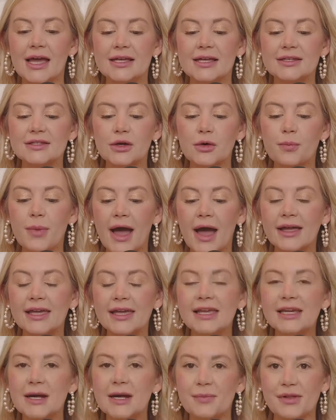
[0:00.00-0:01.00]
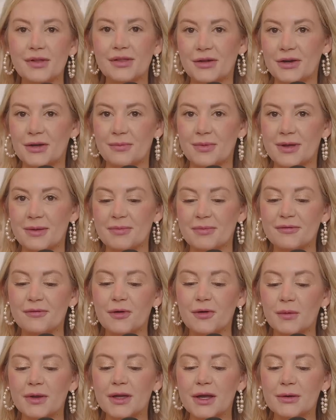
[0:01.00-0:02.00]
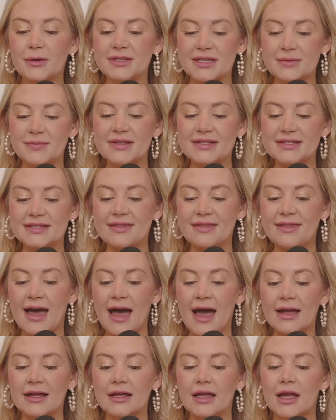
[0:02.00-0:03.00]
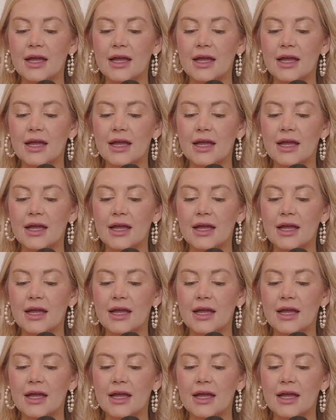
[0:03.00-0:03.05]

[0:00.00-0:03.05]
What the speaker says: So backing up a little bit before we go deep into that,